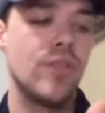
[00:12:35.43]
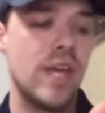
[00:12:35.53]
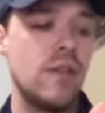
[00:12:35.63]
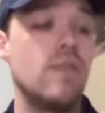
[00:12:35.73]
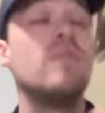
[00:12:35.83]

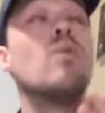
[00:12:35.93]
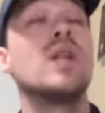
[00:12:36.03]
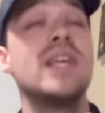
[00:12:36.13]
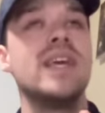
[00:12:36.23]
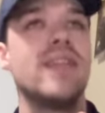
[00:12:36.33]
they
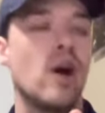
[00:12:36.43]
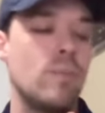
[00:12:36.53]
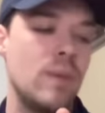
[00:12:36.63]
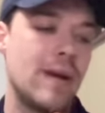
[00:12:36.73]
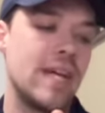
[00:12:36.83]
one day they'll
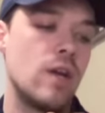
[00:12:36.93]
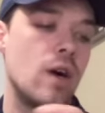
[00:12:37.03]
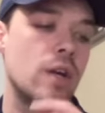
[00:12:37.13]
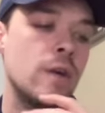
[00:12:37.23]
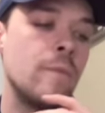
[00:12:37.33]
meet my
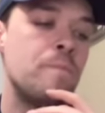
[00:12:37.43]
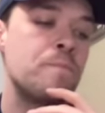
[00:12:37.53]
daughter.